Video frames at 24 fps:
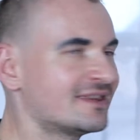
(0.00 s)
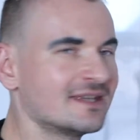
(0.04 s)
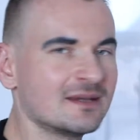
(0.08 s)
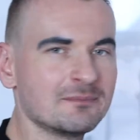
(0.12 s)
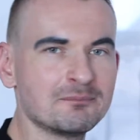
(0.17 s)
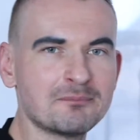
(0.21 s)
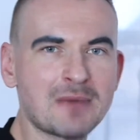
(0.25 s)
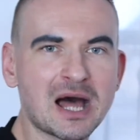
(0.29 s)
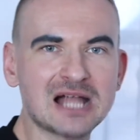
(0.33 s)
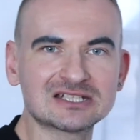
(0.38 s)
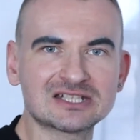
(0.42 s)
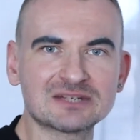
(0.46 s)
the
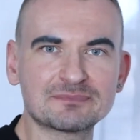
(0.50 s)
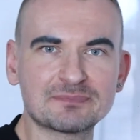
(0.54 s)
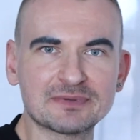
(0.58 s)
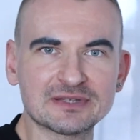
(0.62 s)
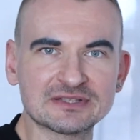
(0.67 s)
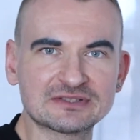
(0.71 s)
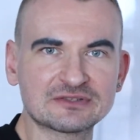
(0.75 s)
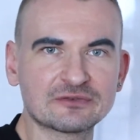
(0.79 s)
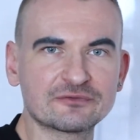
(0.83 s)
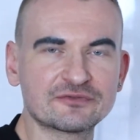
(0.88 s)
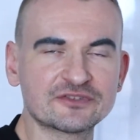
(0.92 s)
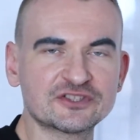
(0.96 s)

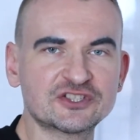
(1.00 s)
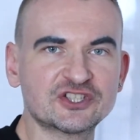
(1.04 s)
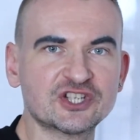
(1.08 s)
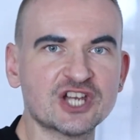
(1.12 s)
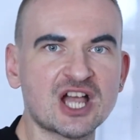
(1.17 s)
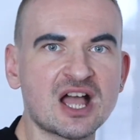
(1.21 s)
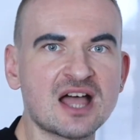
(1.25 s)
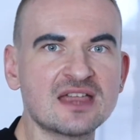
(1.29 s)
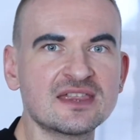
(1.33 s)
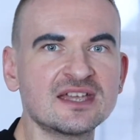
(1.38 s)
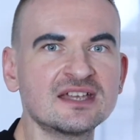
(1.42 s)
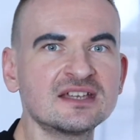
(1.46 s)
multiples of each
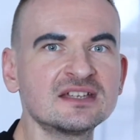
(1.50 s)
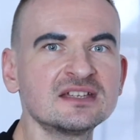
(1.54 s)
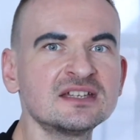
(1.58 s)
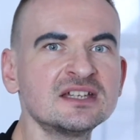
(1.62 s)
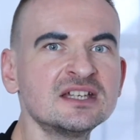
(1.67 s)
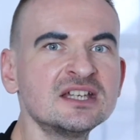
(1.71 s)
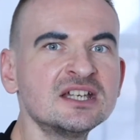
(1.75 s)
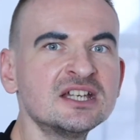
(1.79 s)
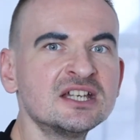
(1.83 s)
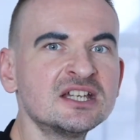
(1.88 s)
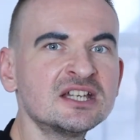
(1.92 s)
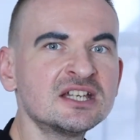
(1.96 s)
other,
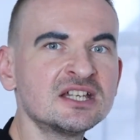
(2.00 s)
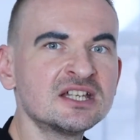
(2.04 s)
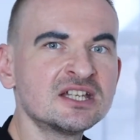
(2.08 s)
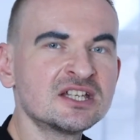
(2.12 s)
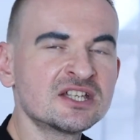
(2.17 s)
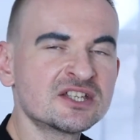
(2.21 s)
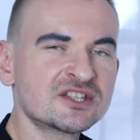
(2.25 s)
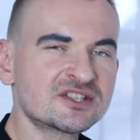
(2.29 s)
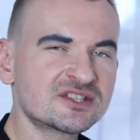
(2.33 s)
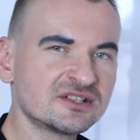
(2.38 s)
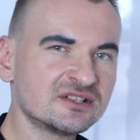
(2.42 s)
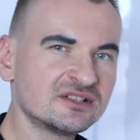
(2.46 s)

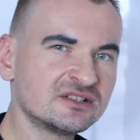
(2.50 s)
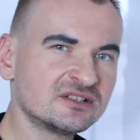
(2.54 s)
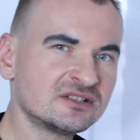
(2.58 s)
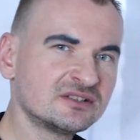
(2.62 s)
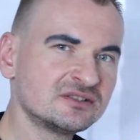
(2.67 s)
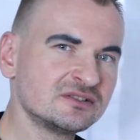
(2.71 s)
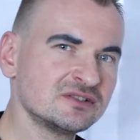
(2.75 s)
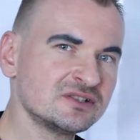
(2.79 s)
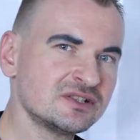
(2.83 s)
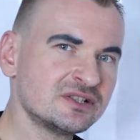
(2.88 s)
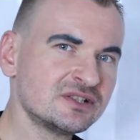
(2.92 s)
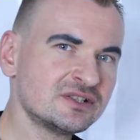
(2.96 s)

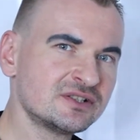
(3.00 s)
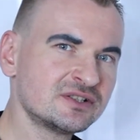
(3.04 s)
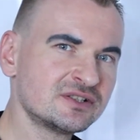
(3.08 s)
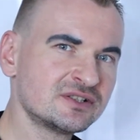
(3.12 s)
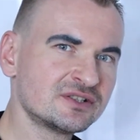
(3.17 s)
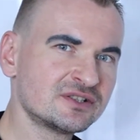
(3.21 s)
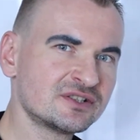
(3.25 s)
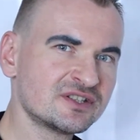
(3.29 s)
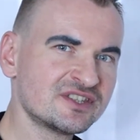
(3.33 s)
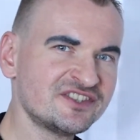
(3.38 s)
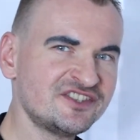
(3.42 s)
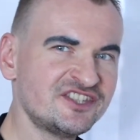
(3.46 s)
so
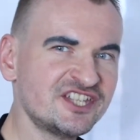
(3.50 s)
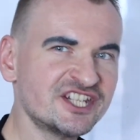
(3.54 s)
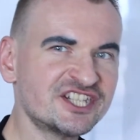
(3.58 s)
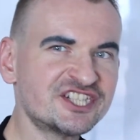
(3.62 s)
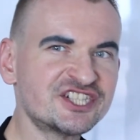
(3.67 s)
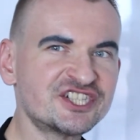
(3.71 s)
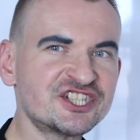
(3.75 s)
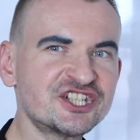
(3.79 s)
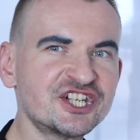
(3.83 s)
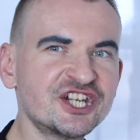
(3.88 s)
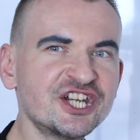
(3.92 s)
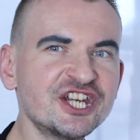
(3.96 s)
the
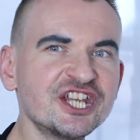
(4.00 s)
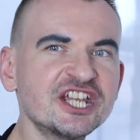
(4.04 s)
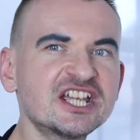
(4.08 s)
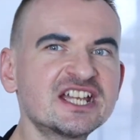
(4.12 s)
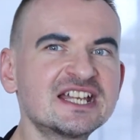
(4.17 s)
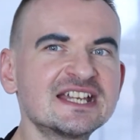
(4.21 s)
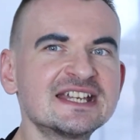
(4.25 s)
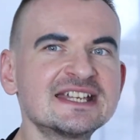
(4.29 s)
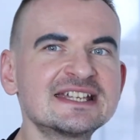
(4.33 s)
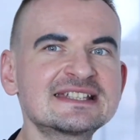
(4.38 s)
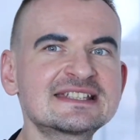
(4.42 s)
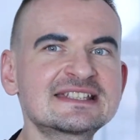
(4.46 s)
trick
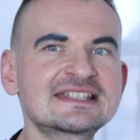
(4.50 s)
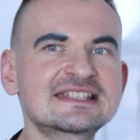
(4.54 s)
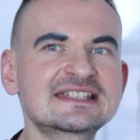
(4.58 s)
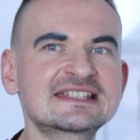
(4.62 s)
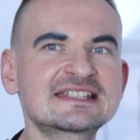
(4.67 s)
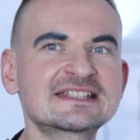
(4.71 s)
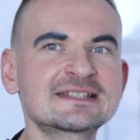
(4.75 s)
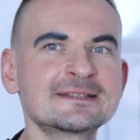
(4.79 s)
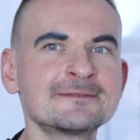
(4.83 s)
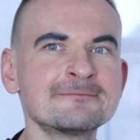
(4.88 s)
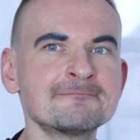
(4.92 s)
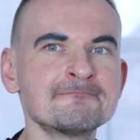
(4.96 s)

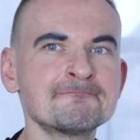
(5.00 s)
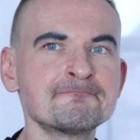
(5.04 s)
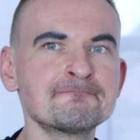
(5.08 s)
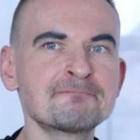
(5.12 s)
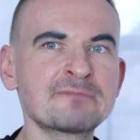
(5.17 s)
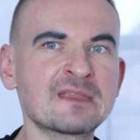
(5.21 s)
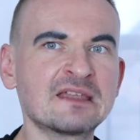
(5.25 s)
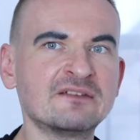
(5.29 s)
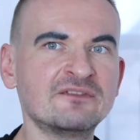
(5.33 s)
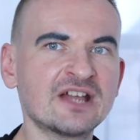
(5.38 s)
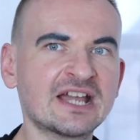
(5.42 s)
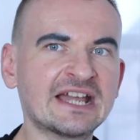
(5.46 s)
is
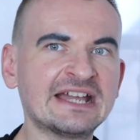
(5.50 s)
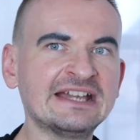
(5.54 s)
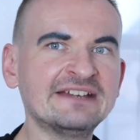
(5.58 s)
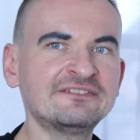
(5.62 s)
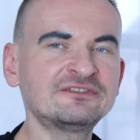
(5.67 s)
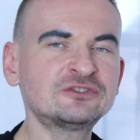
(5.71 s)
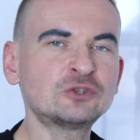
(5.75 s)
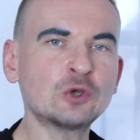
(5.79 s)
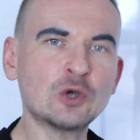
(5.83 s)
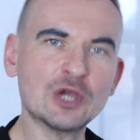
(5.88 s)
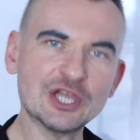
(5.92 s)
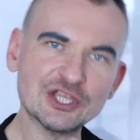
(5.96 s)
we
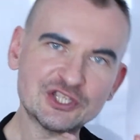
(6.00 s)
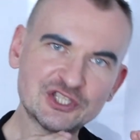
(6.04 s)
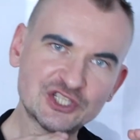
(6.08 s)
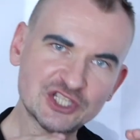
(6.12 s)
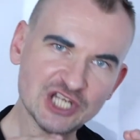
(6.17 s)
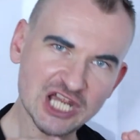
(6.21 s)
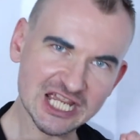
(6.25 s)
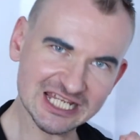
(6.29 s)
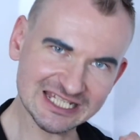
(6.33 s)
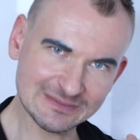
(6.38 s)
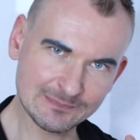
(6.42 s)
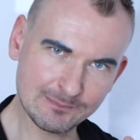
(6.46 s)
have to
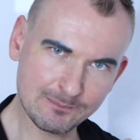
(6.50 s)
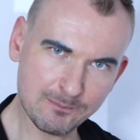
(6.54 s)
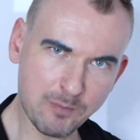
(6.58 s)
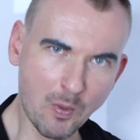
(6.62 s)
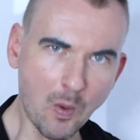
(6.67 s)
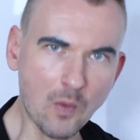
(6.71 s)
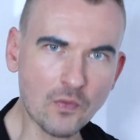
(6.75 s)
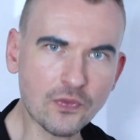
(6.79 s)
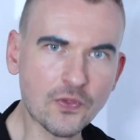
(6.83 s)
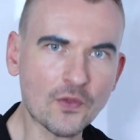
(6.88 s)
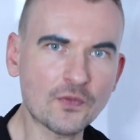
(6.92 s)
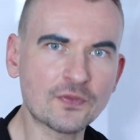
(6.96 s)
adjust
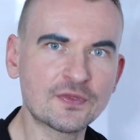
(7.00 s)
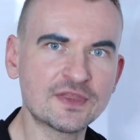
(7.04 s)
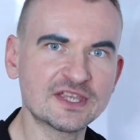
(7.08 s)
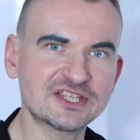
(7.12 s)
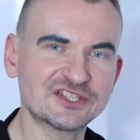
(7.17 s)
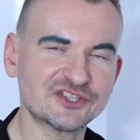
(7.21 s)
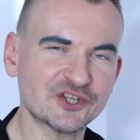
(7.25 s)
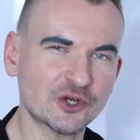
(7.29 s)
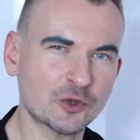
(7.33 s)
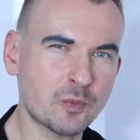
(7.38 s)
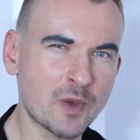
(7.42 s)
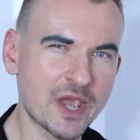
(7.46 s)
both of
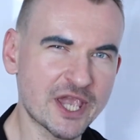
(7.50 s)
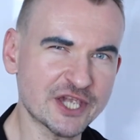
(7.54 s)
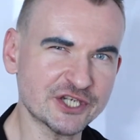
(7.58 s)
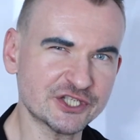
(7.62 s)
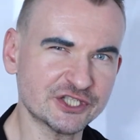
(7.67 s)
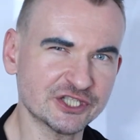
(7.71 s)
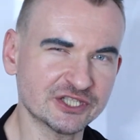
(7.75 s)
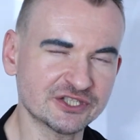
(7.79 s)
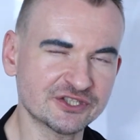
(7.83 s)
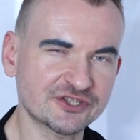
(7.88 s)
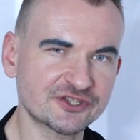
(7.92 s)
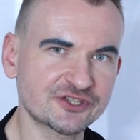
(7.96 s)
these
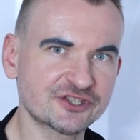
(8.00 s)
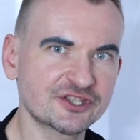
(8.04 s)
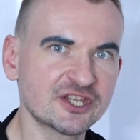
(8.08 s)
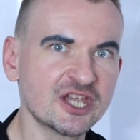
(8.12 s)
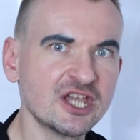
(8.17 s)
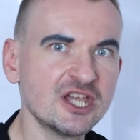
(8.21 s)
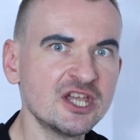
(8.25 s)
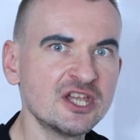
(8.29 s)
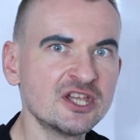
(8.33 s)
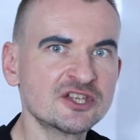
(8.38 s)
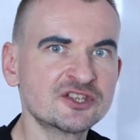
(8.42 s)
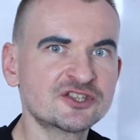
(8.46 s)
equations.
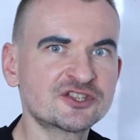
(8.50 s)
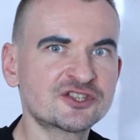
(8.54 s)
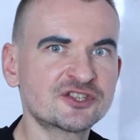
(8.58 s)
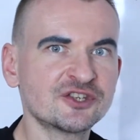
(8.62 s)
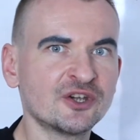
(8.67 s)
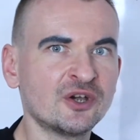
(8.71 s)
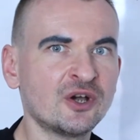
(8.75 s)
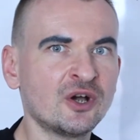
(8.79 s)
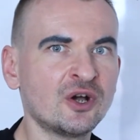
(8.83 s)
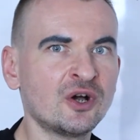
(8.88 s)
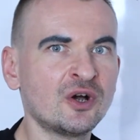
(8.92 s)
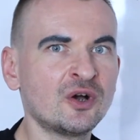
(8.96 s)

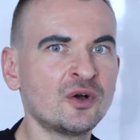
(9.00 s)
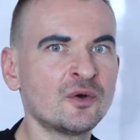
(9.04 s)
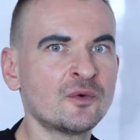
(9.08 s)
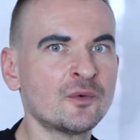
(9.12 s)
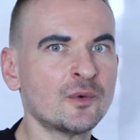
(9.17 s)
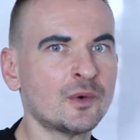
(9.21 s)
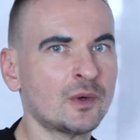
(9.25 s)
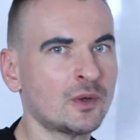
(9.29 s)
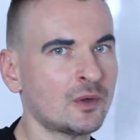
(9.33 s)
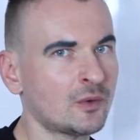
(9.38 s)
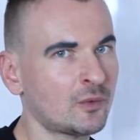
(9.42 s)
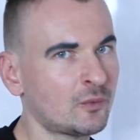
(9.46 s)

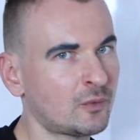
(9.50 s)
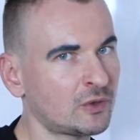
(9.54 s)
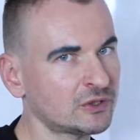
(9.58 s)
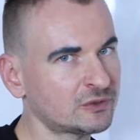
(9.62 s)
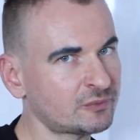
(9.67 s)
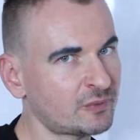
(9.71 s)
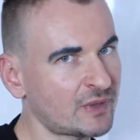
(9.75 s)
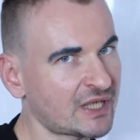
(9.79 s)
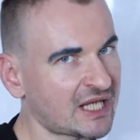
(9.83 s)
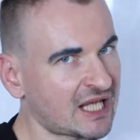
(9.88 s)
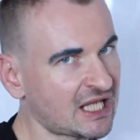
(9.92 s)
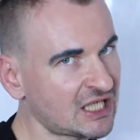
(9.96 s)
So
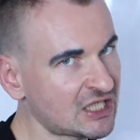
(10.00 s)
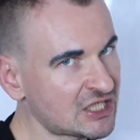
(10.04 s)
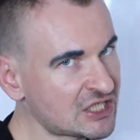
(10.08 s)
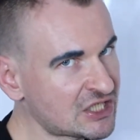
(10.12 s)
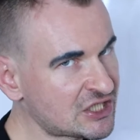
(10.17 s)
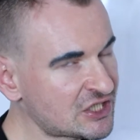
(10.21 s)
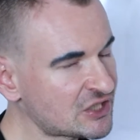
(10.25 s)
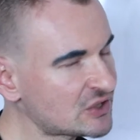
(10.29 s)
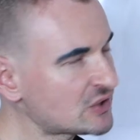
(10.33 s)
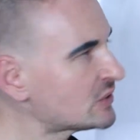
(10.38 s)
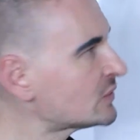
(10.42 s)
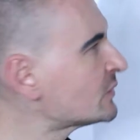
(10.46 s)
what we can
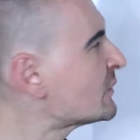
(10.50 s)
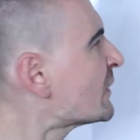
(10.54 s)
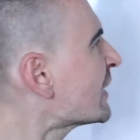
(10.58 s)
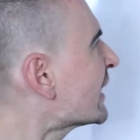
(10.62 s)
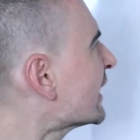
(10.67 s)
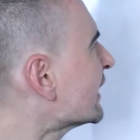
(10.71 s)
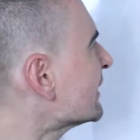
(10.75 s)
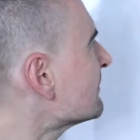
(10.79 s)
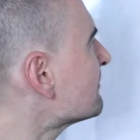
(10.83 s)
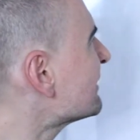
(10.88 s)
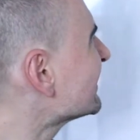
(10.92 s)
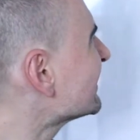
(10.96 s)
do, we can